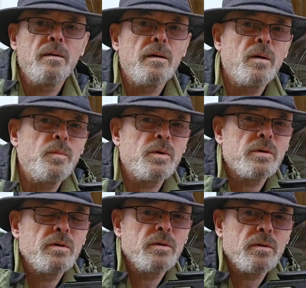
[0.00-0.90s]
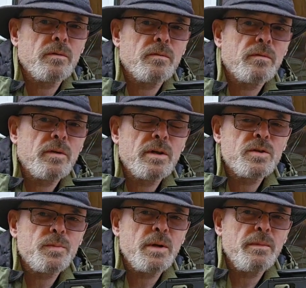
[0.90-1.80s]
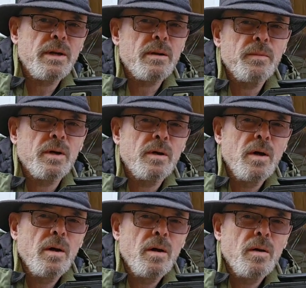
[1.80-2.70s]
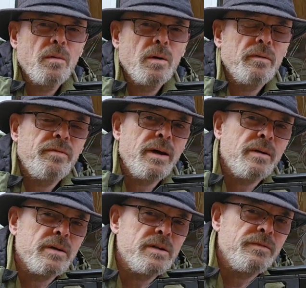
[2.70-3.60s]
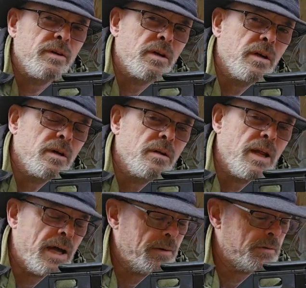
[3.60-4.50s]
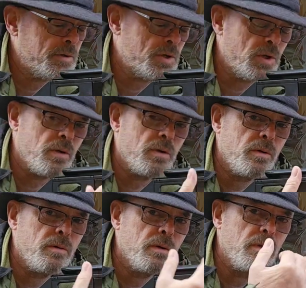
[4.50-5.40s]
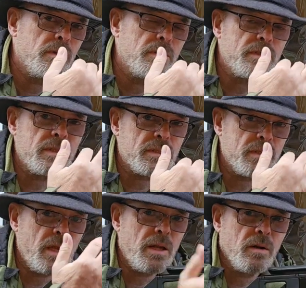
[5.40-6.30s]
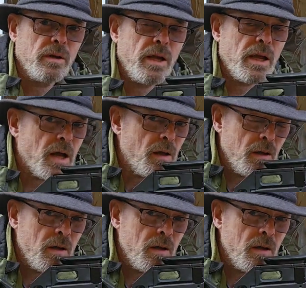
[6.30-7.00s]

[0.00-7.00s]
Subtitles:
Right, I'll put the things up in a minute, but what I found is if I go down to 16 on here,